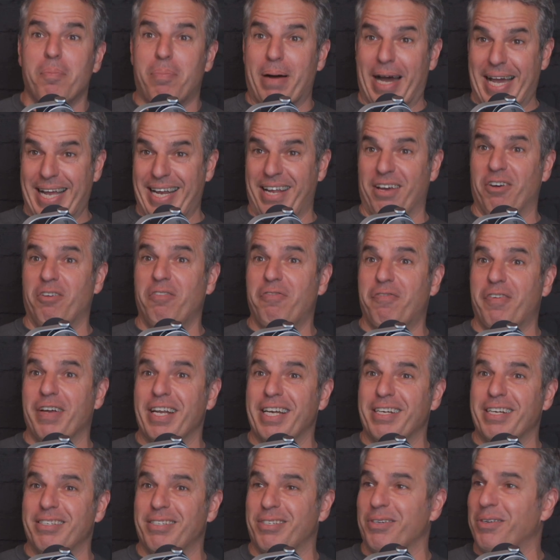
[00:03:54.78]
buy an
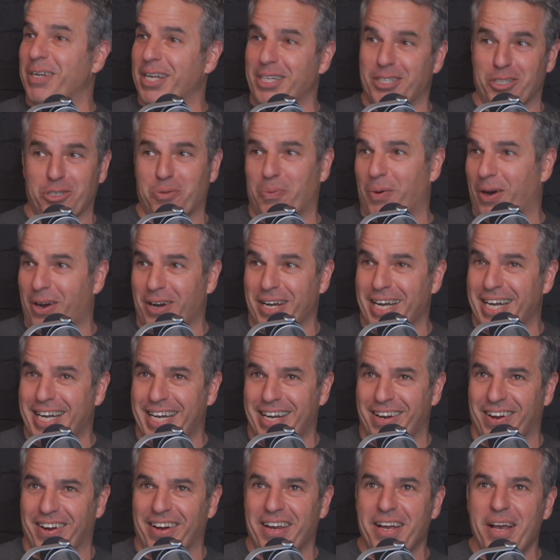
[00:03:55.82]
ill-fitting suit and just wear it in
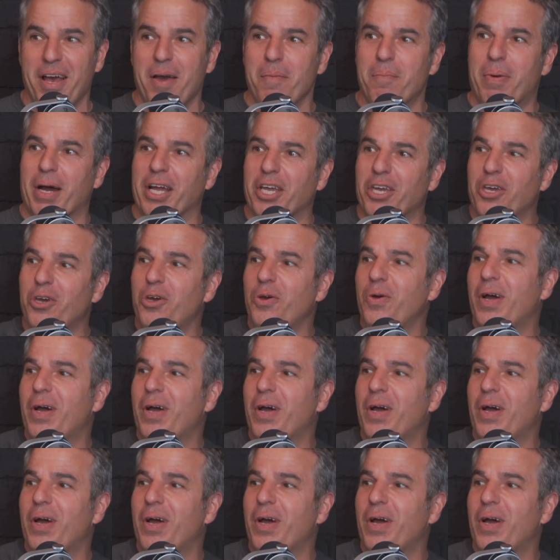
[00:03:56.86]
here? But you